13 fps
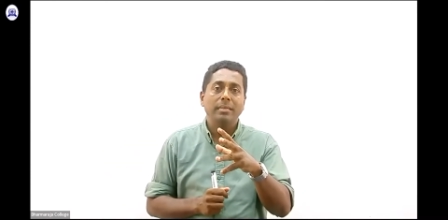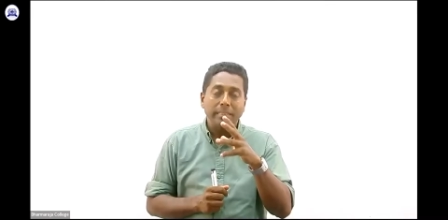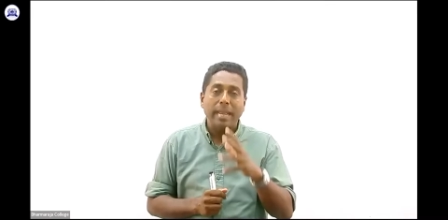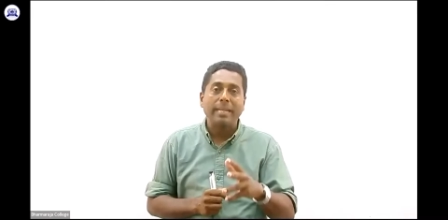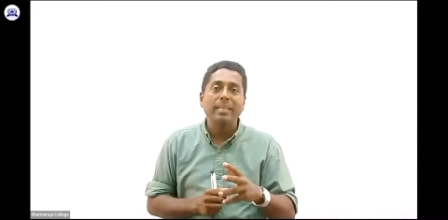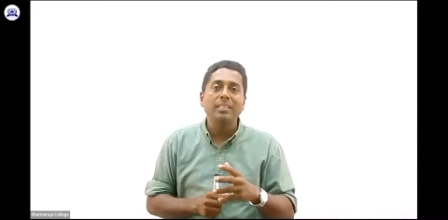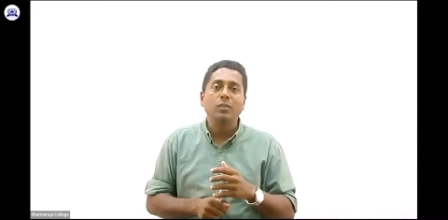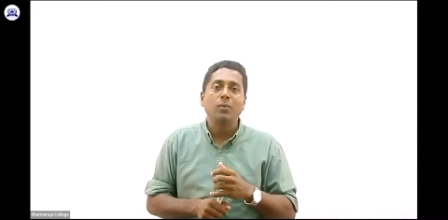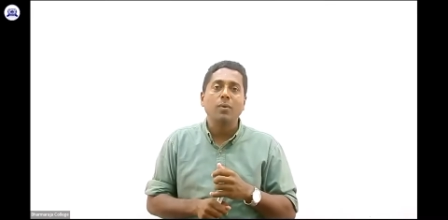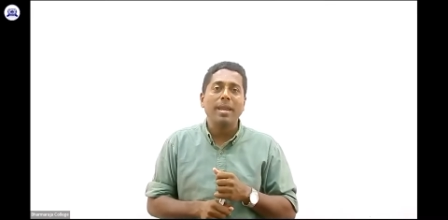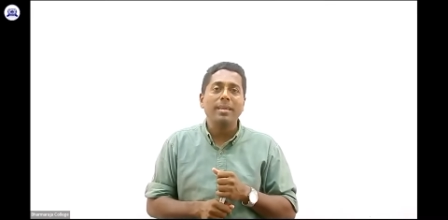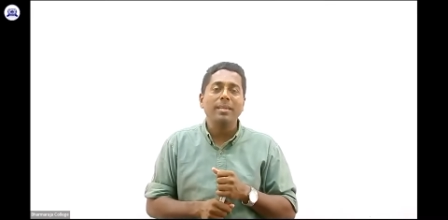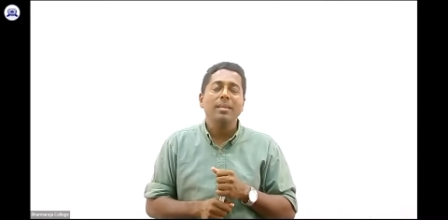That is
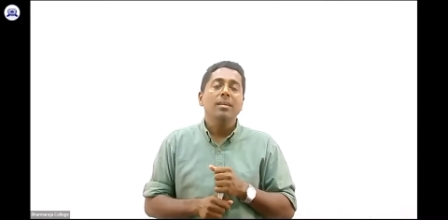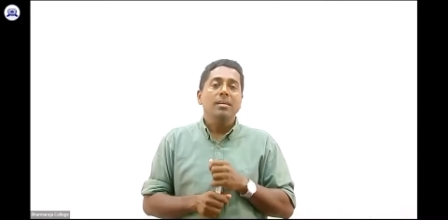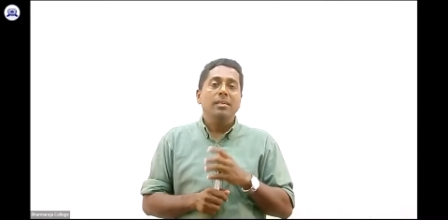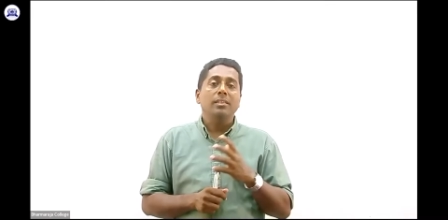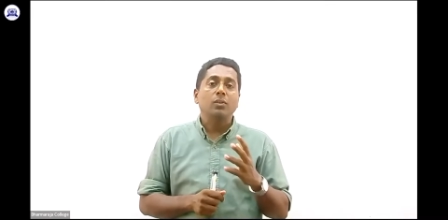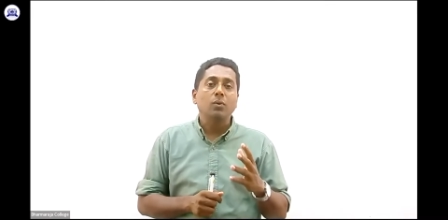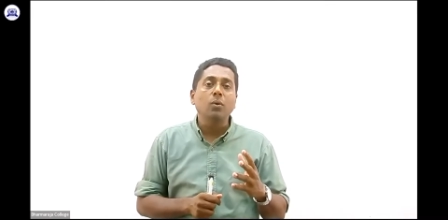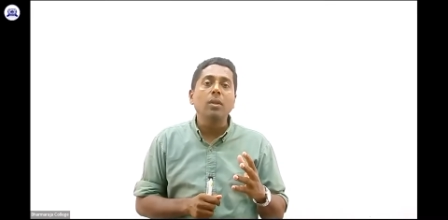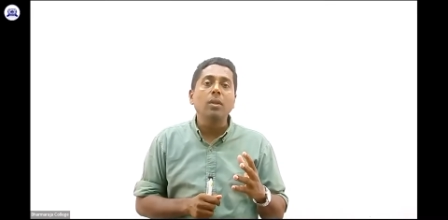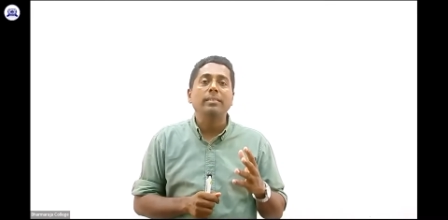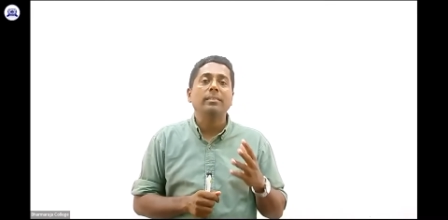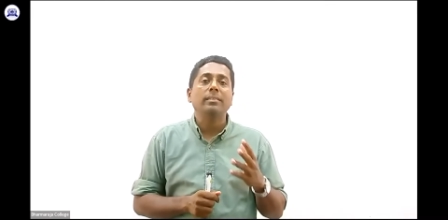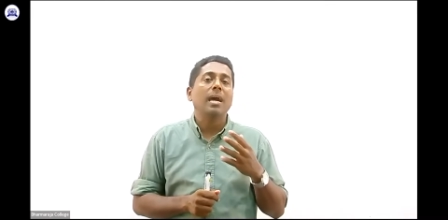why school
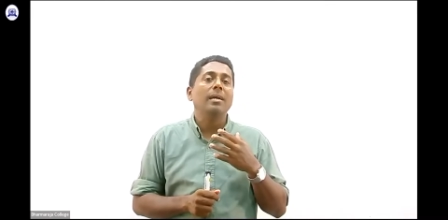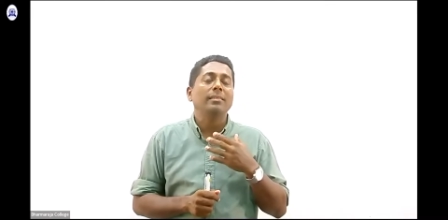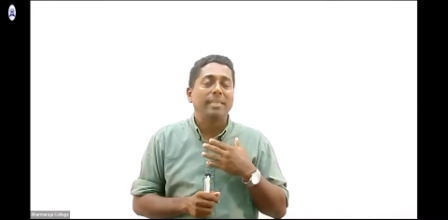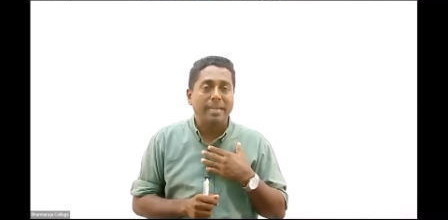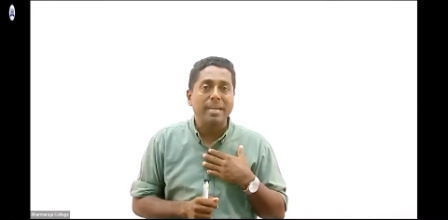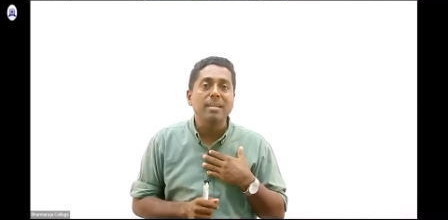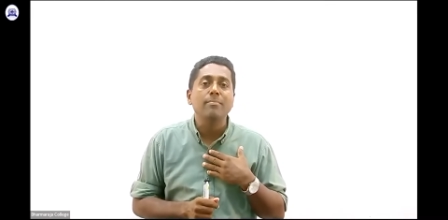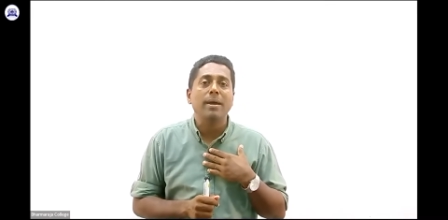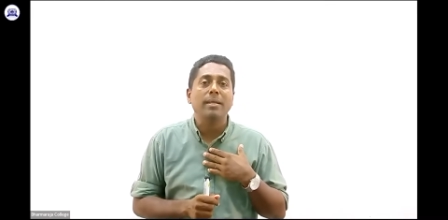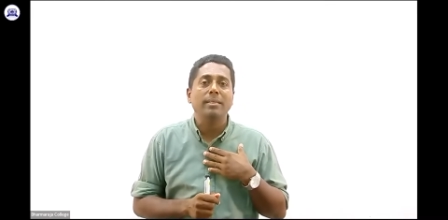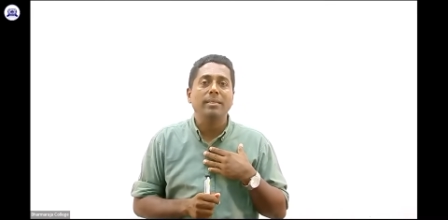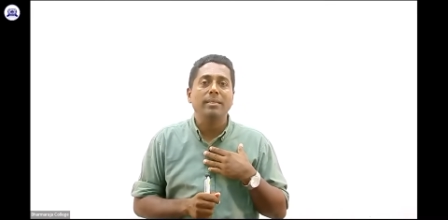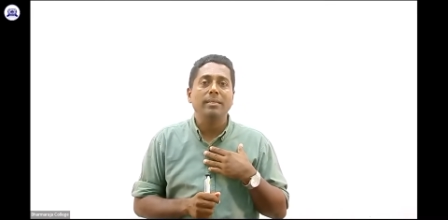is our second
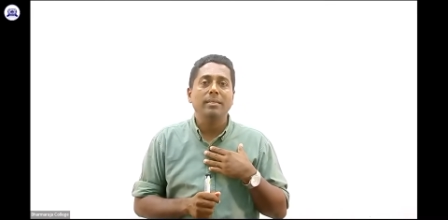mother.